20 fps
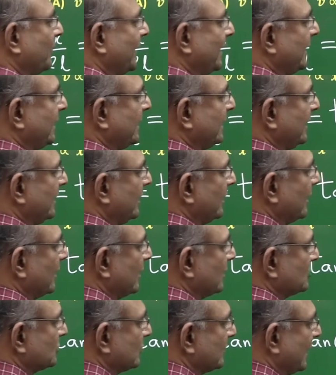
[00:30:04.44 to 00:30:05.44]
by dt.
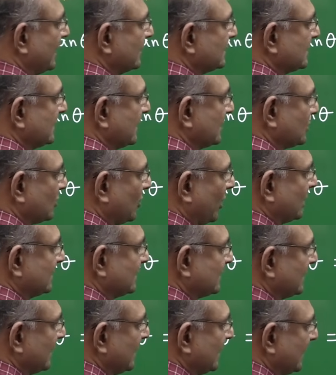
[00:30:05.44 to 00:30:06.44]
So that is this
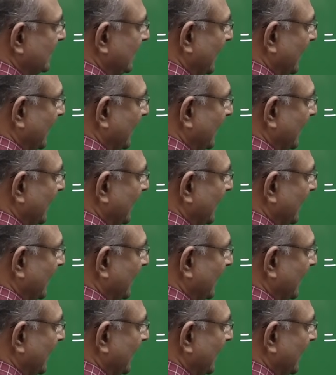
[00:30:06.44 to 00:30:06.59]
constant